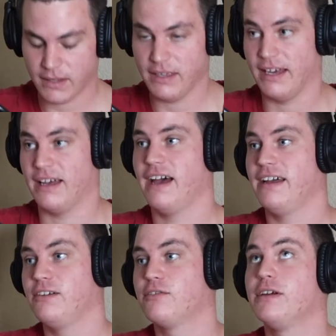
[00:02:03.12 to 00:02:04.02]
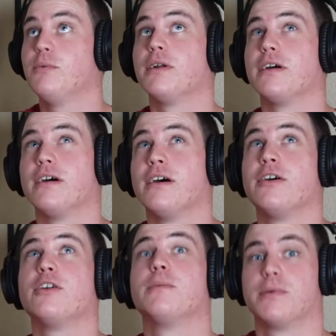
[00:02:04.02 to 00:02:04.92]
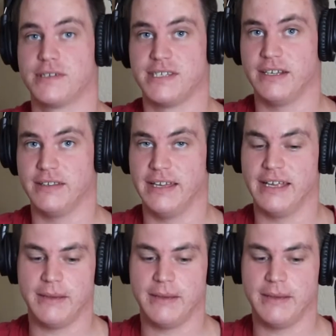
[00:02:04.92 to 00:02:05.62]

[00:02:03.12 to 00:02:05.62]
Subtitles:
Yeah, I agree 100% on that.